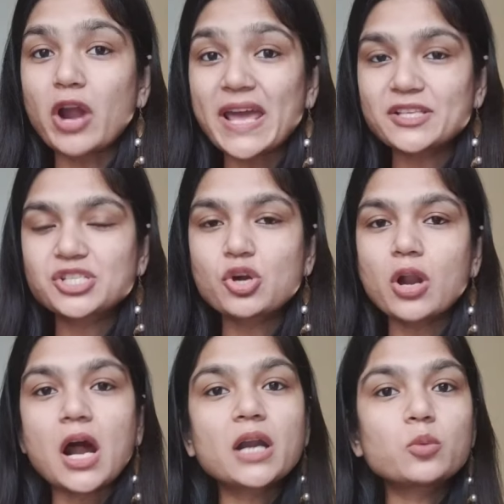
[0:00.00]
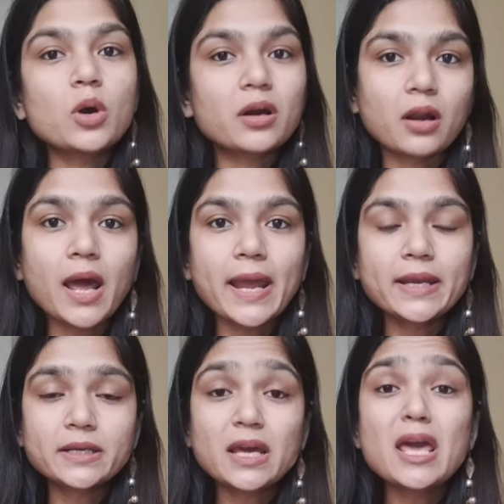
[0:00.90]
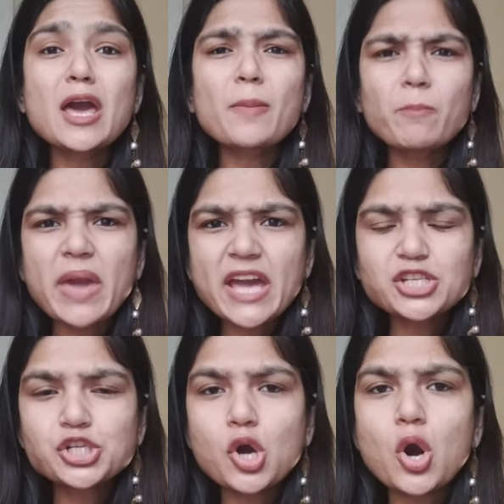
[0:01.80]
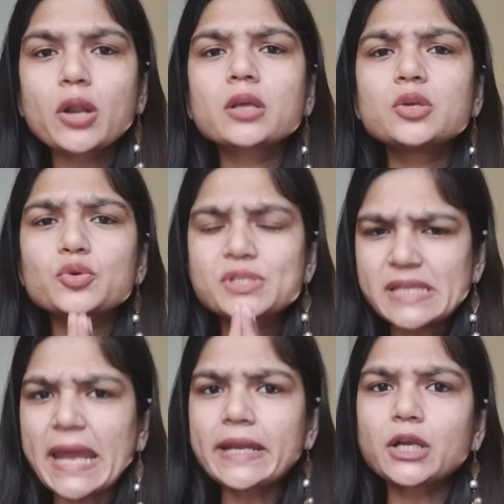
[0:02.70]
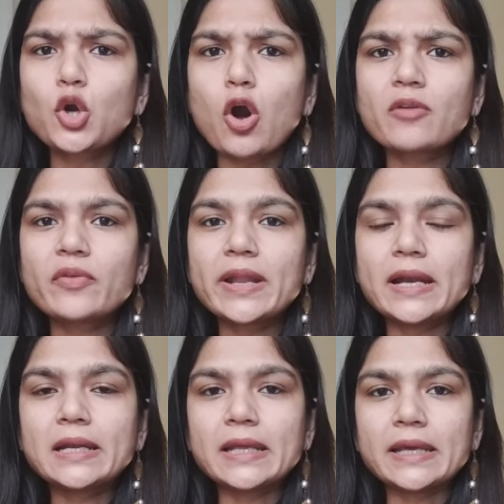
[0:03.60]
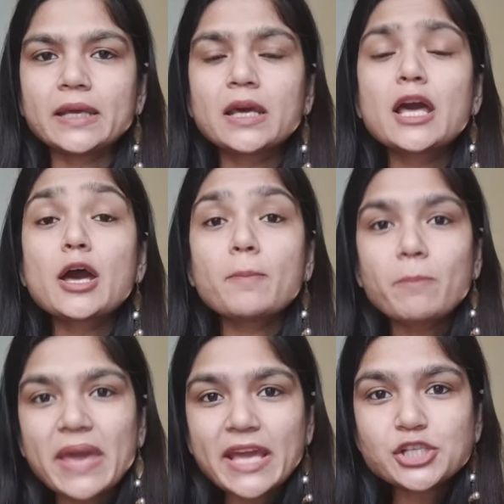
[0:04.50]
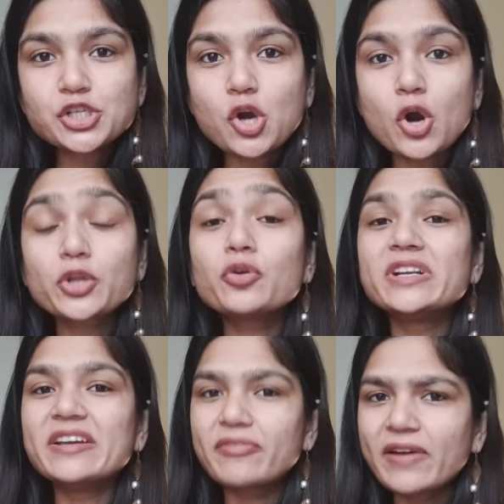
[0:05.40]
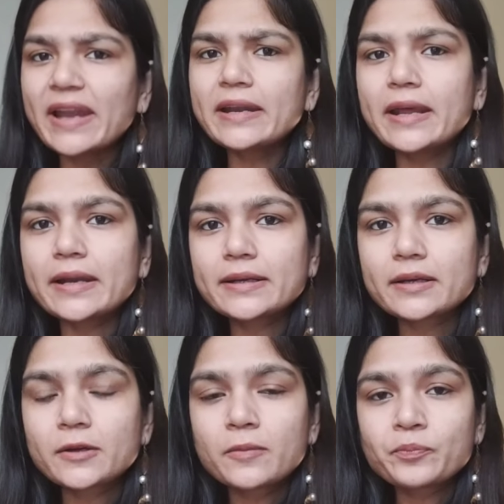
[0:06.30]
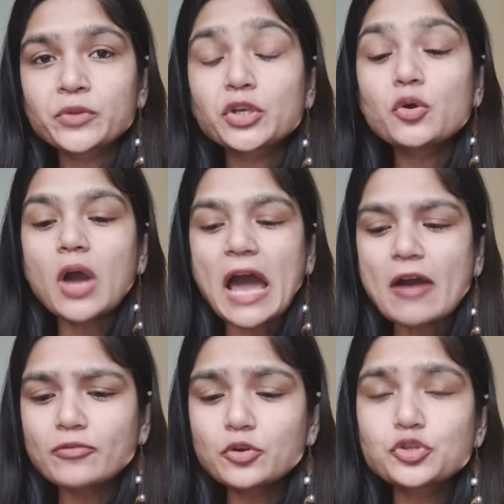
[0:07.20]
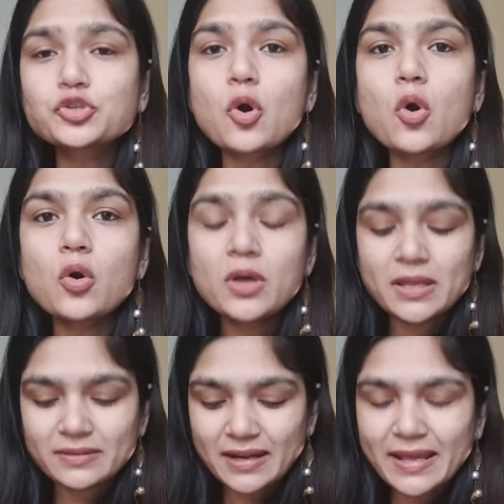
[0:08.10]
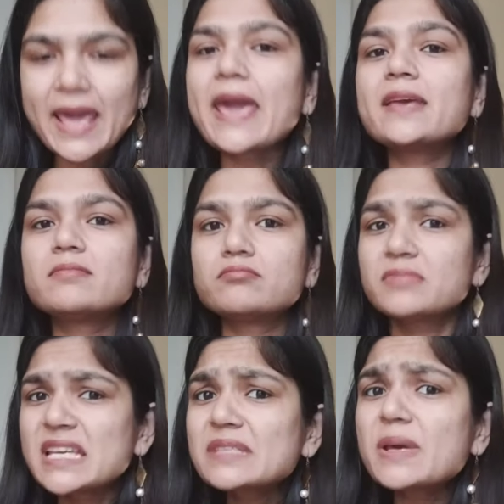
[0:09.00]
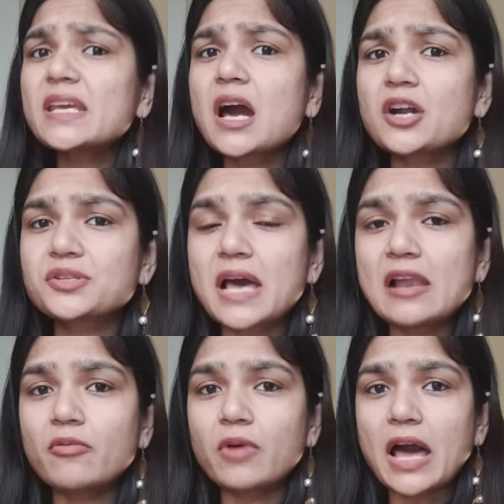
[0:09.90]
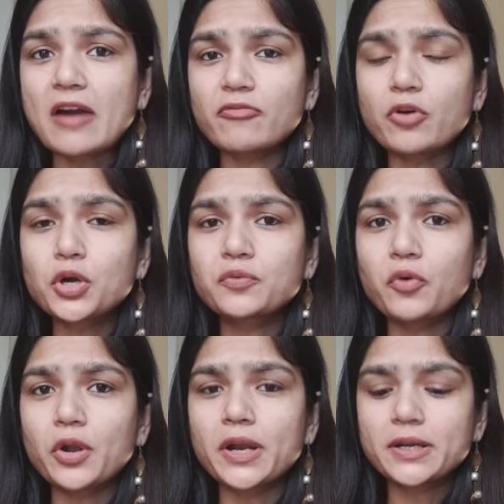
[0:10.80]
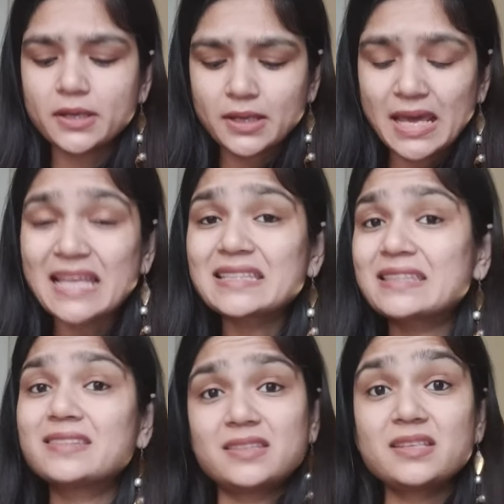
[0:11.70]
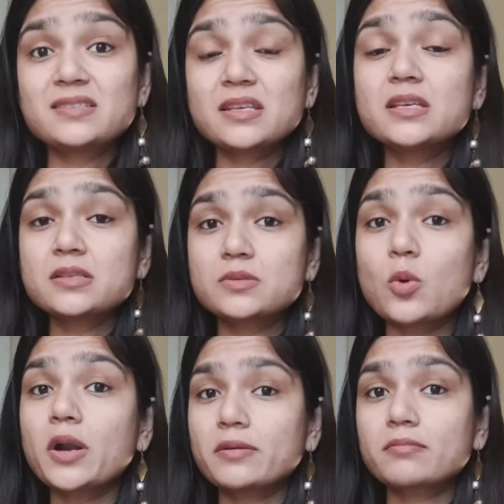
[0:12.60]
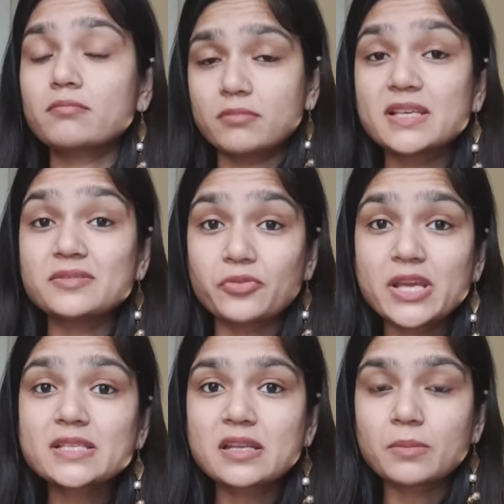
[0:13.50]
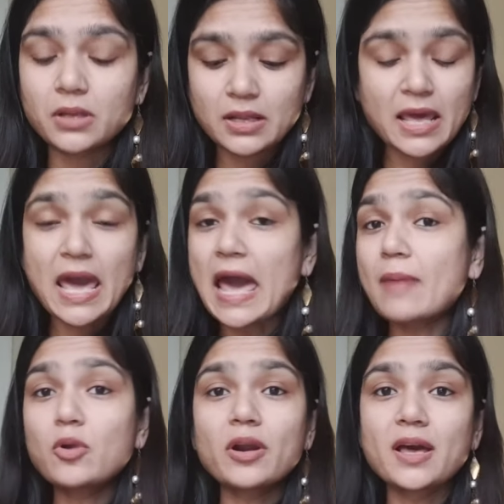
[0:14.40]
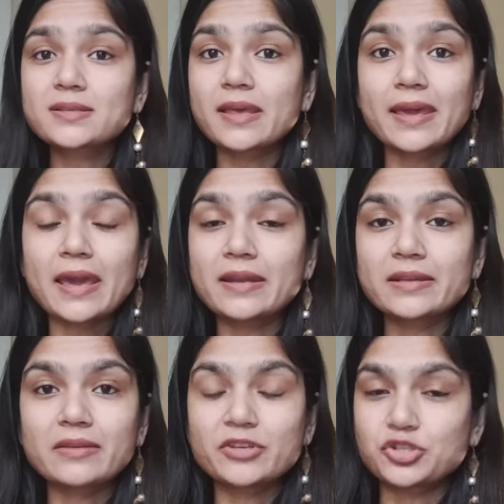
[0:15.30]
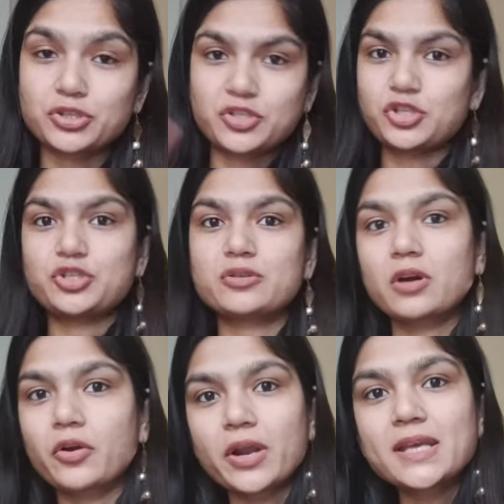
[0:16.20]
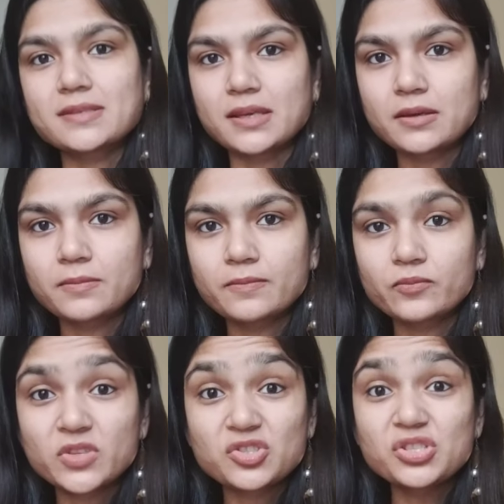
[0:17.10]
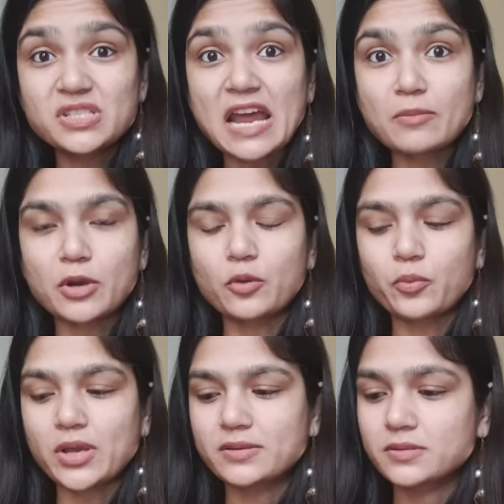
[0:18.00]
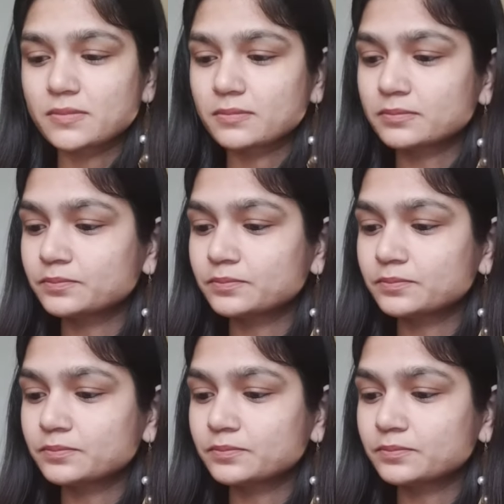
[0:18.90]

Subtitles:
priced your artwork right, make sure you state it confidently. Make sure you defend it. You have to show that, hey, these many hours I have worked for it, and this is what is reasonable. I'm not asking anything which is just crazy. Just stand by your price.